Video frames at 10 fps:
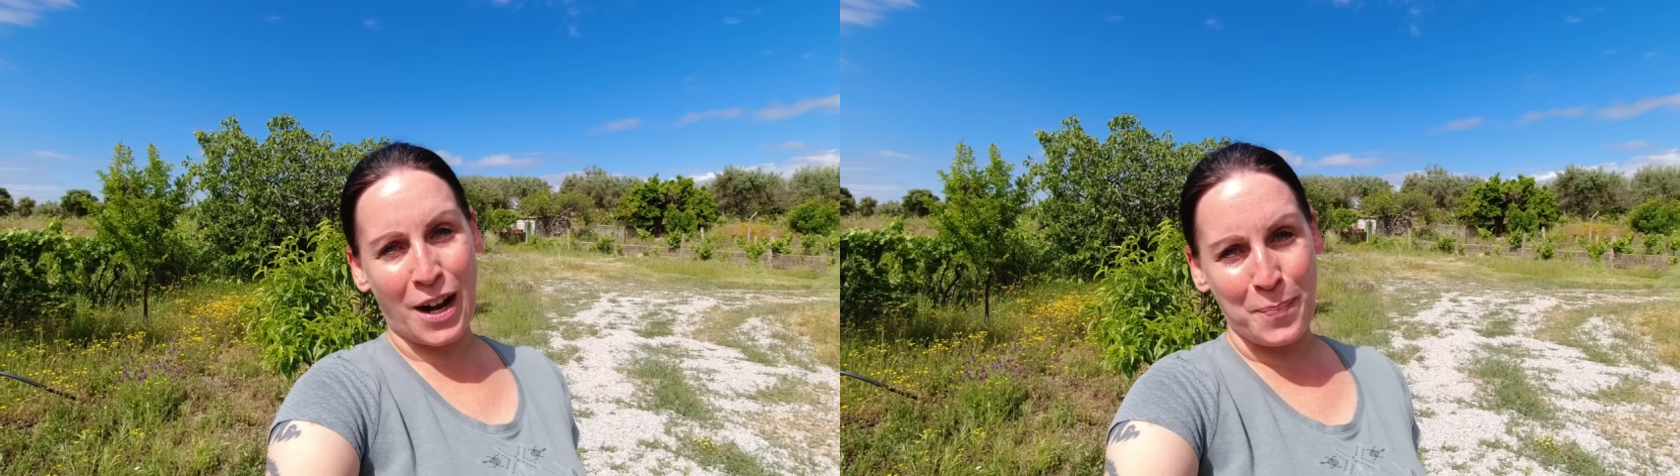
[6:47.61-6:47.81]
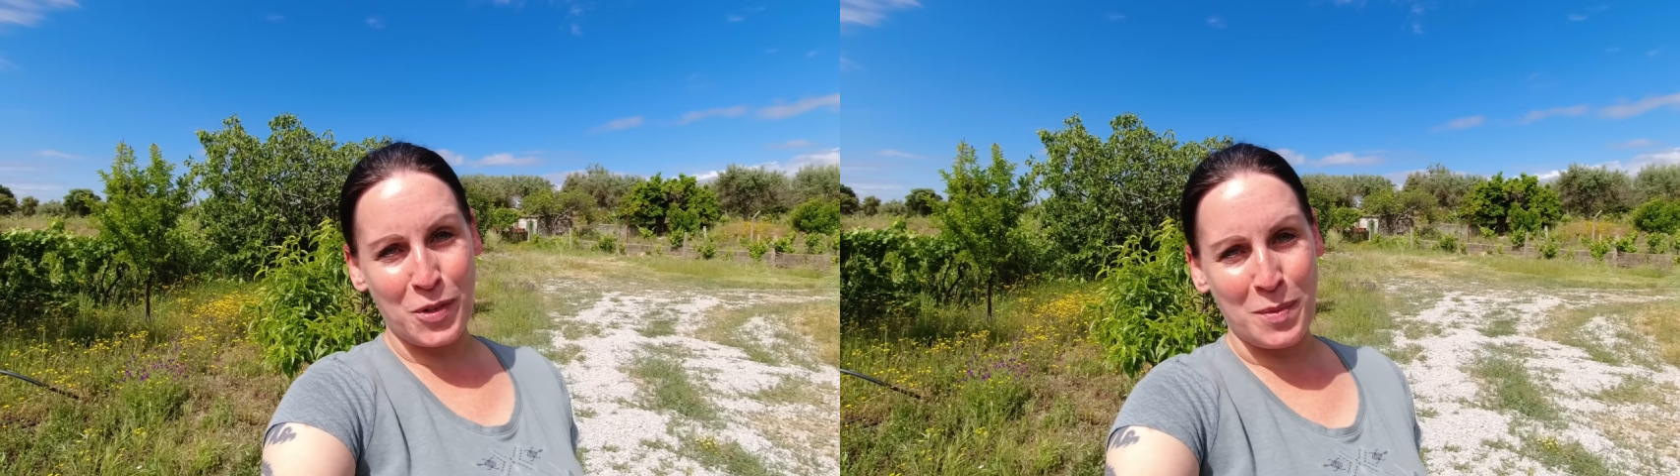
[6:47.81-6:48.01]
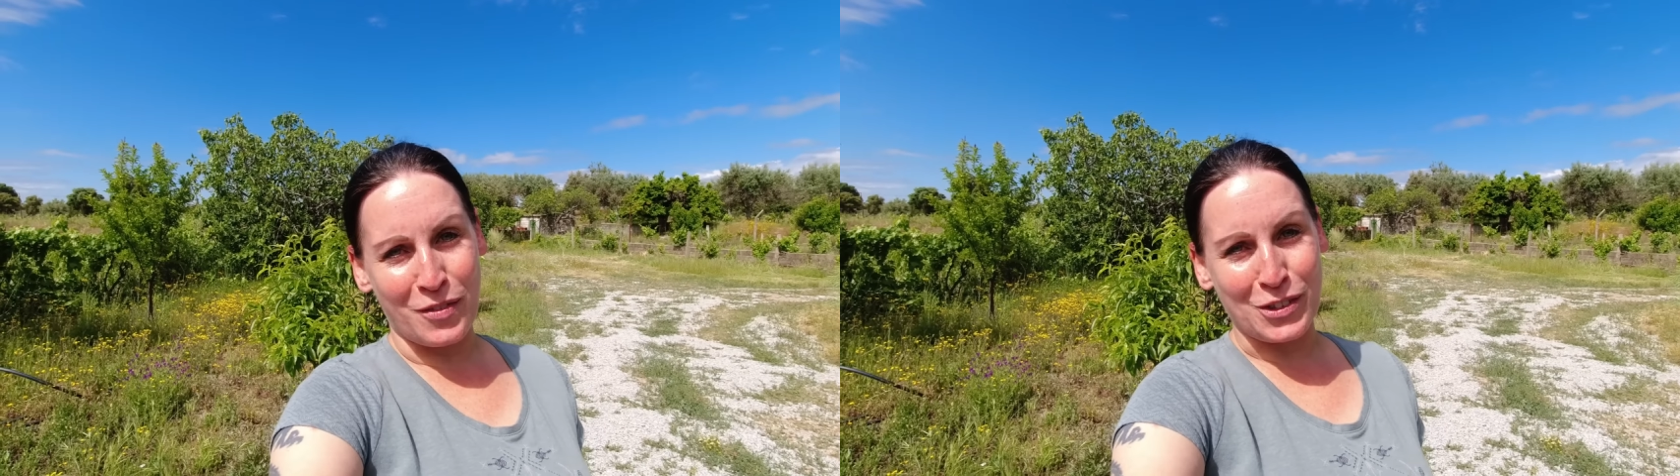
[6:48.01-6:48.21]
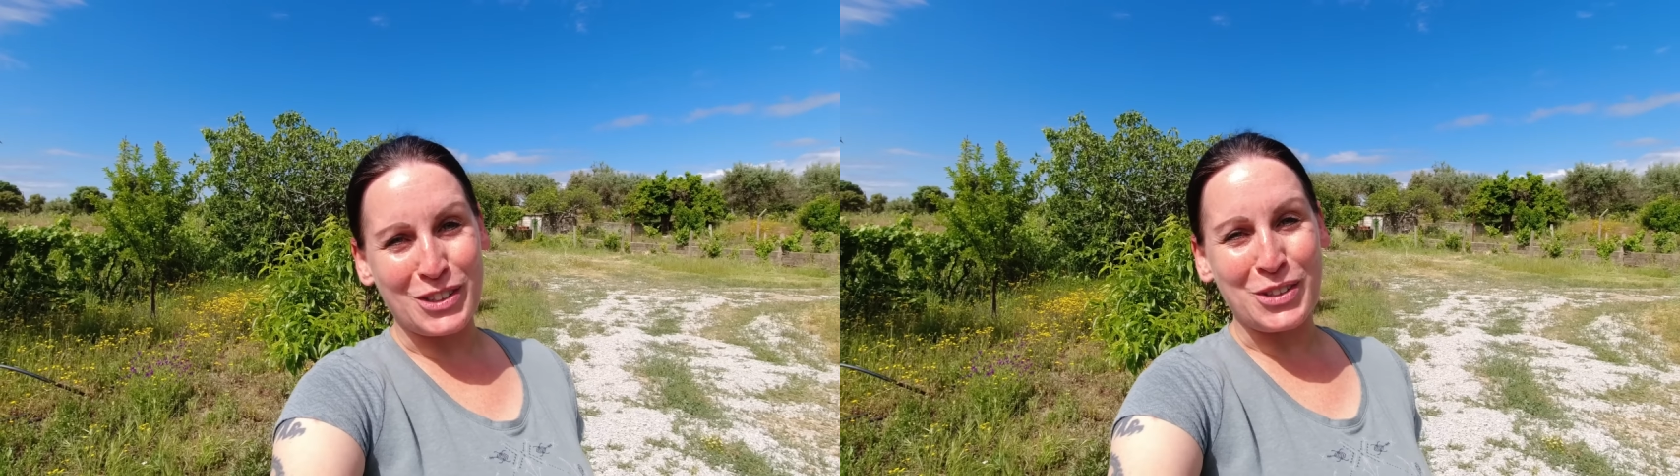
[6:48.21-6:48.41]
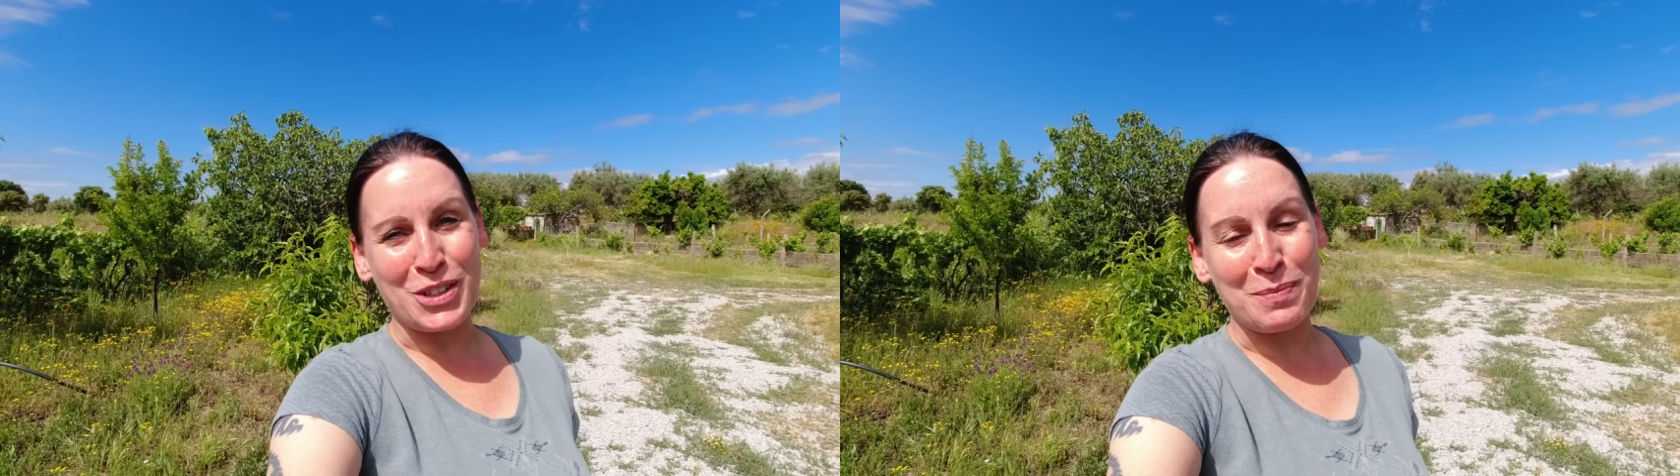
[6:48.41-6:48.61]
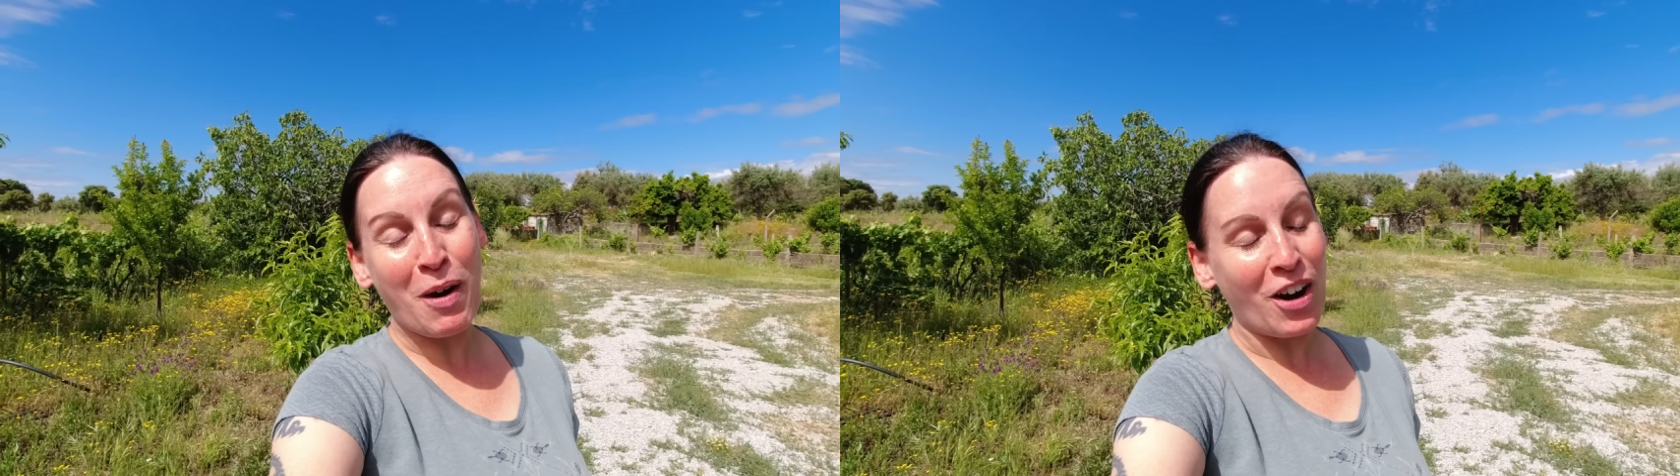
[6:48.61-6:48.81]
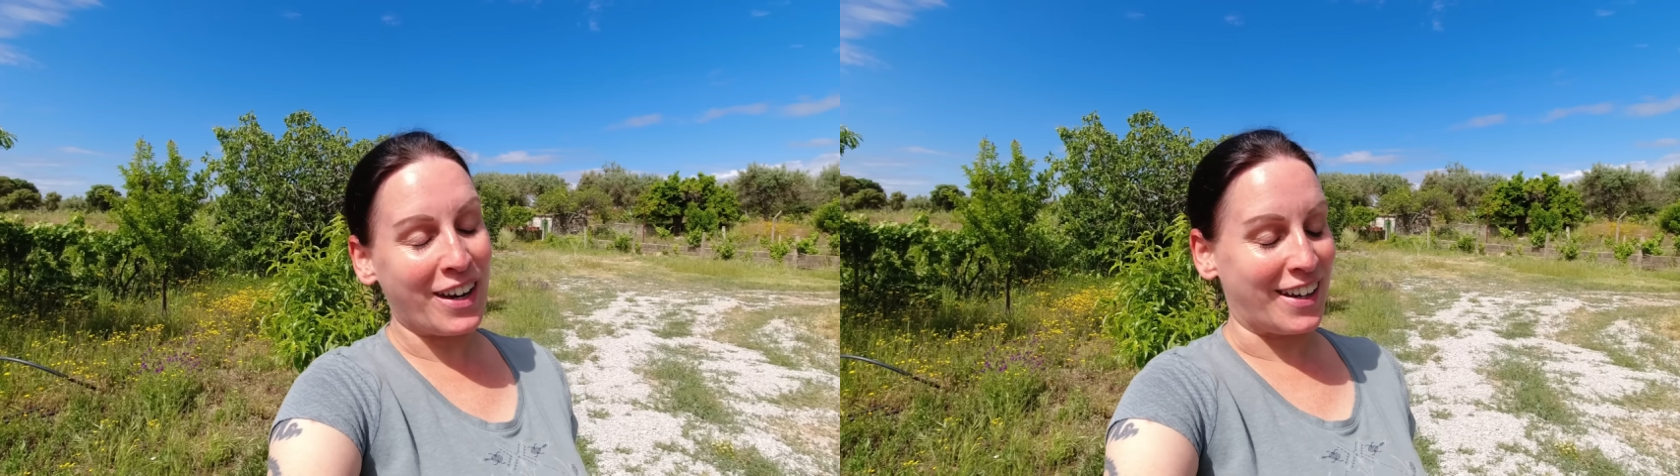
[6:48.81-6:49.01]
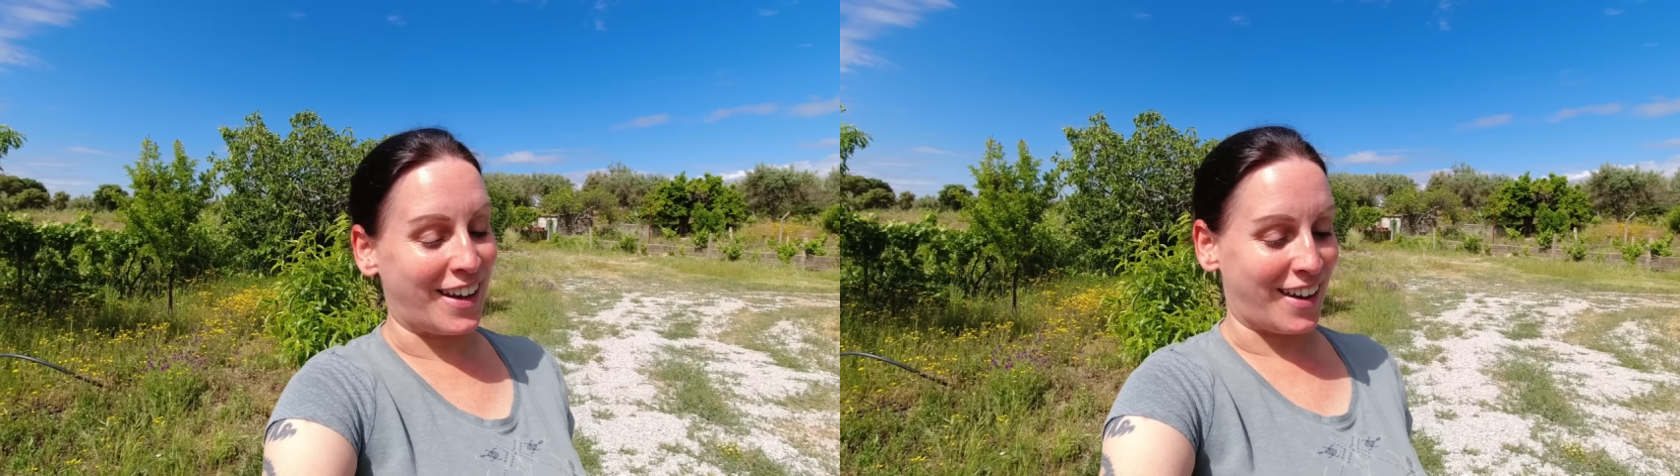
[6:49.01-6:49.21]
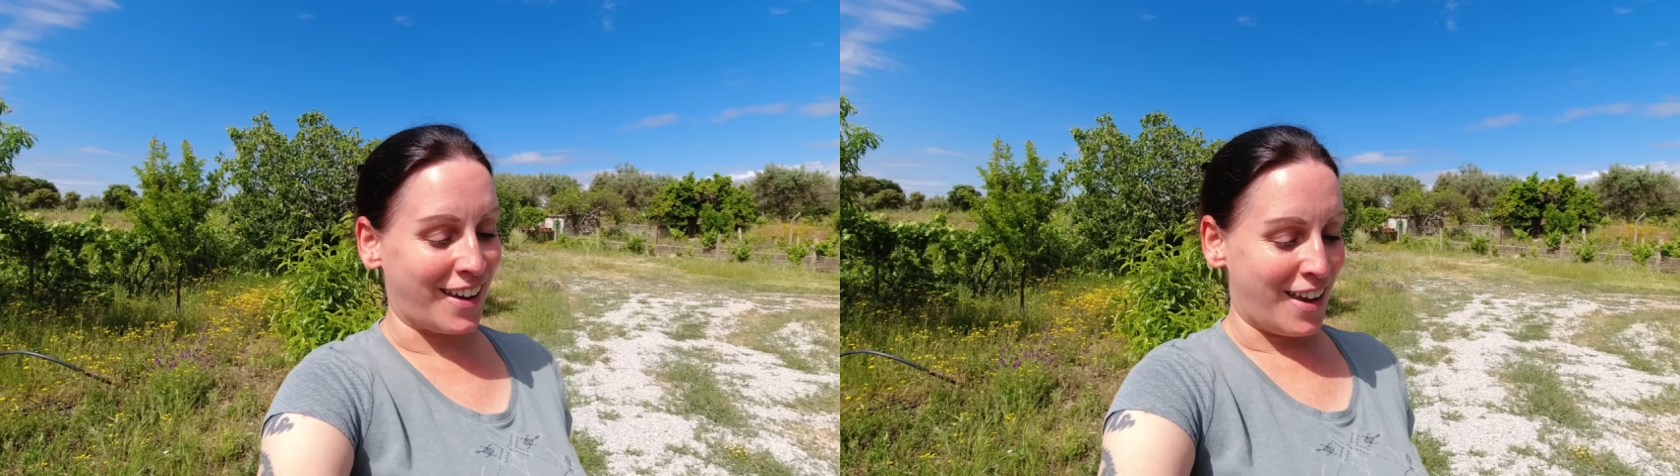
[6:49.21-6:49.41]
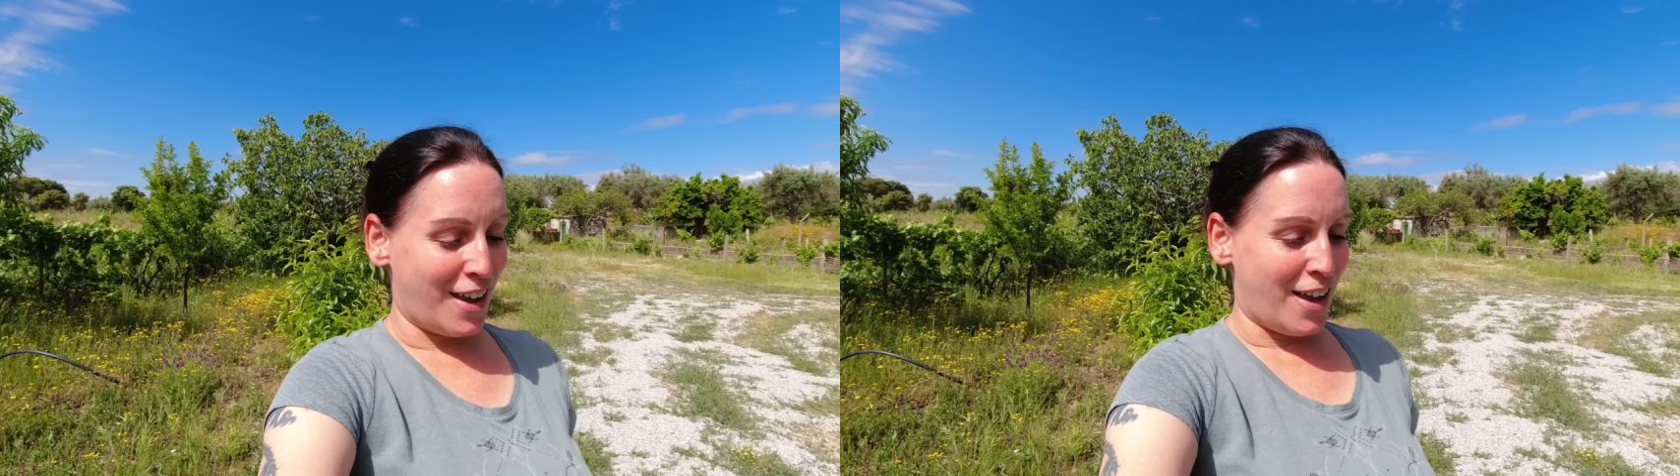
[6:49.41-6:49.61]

come to me for search marketing.